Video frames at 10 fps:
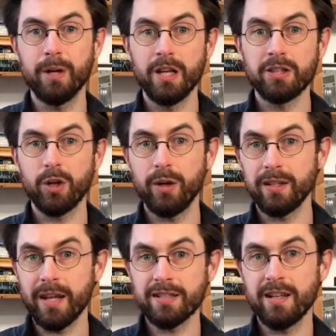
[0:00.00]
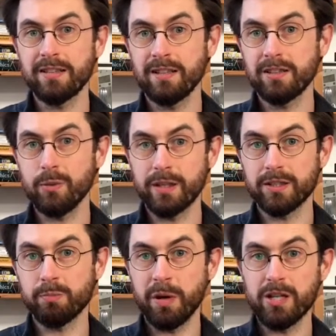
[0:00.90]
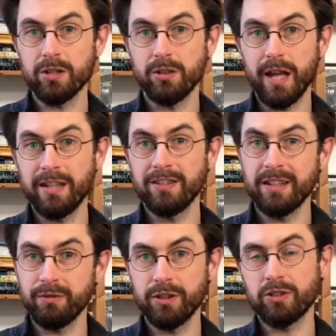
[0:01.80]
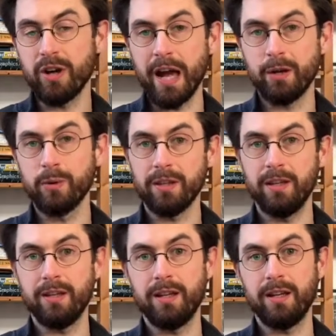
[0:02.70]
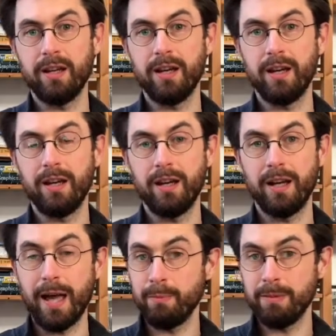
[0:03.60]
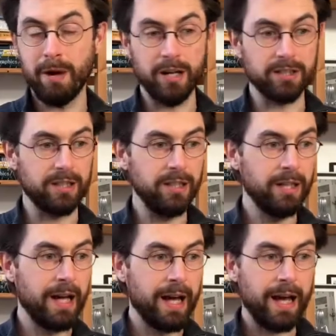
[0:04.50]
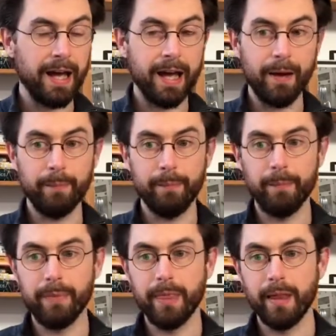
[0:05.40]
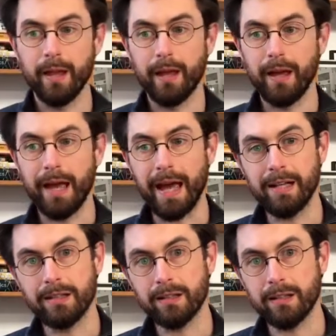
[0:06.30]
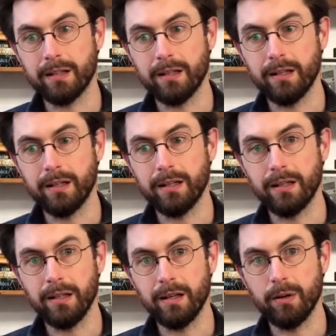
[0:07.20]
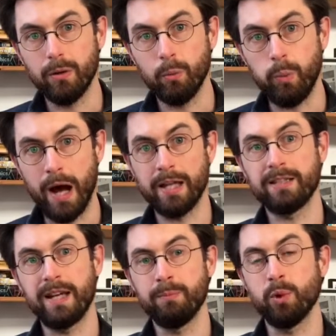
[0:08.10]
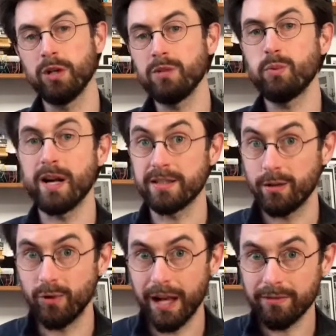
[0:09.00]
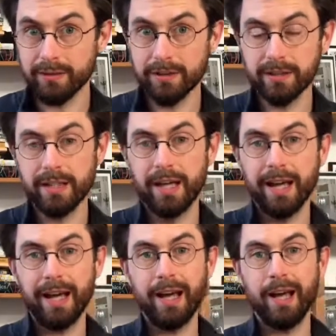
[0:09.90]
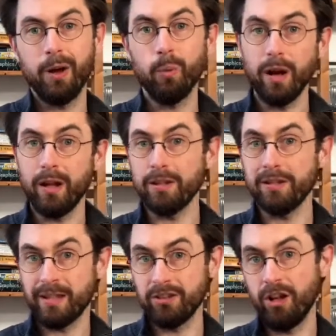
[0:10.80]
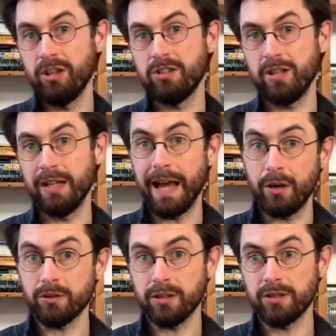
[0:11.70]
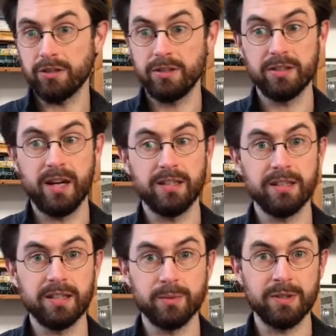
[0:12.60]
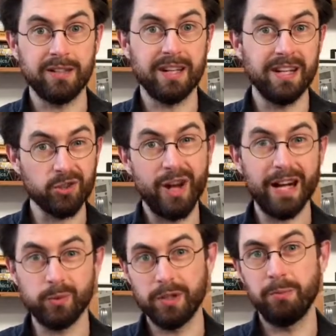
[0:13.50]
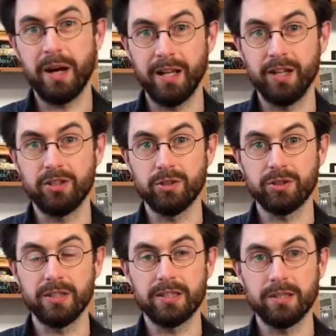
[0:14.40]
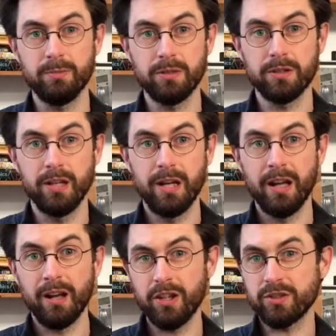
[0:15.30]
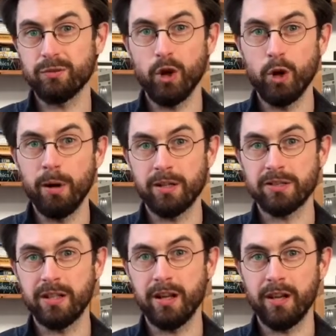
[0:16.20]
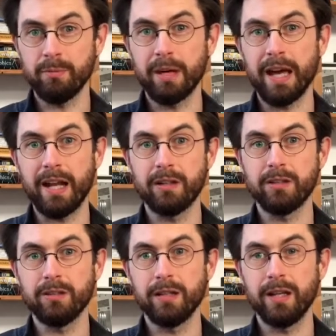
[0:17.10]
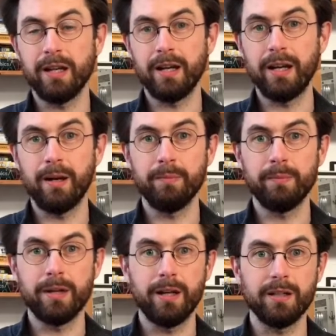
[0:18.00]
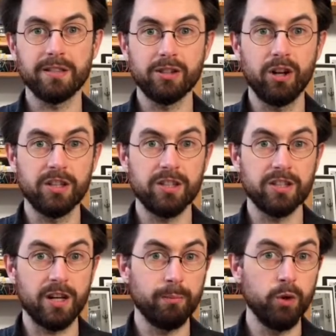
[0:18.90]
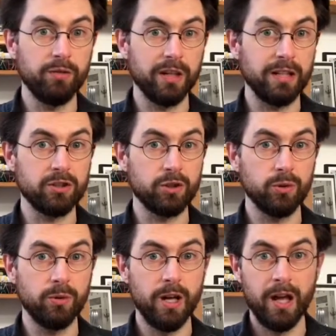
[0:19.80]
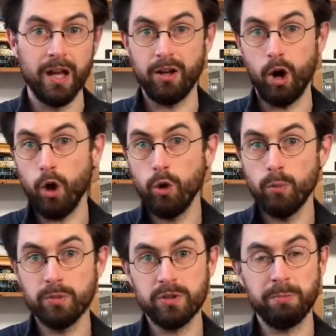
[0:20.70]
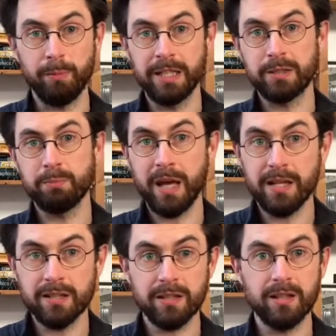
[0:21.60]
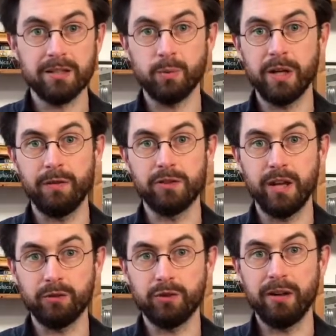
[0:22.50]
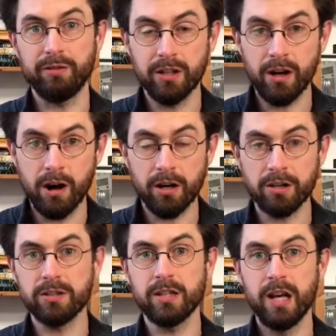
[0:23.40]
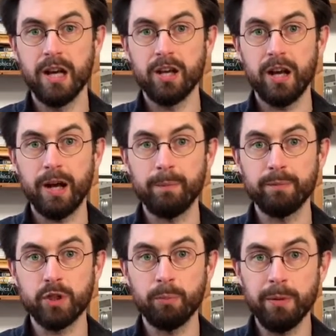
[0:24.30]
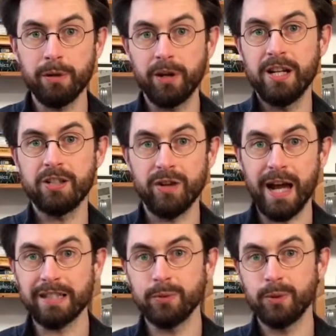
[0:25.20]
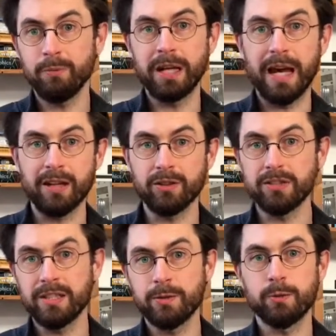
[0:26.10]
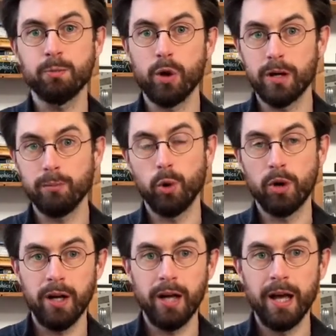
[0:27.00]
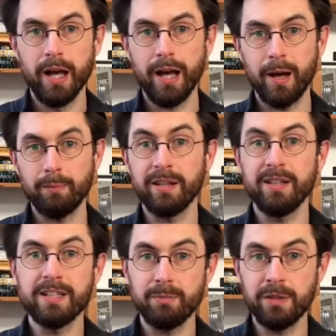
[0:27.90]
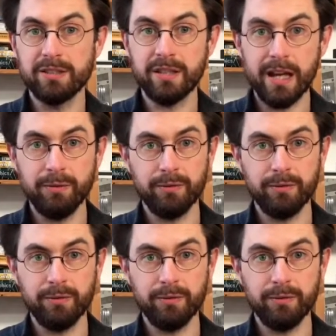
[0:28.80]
So in that sense, it's quite a special and different track within the ME master. And why is that important? Why is that relevant? Well, that knowledge allows us to design systems that interact with biological systems. Lots of robots and other mechanical technologies are moving into homes, public spaces. We have self-driving cars. So people are interacting with mechanical systems more and more. That needs to be safe.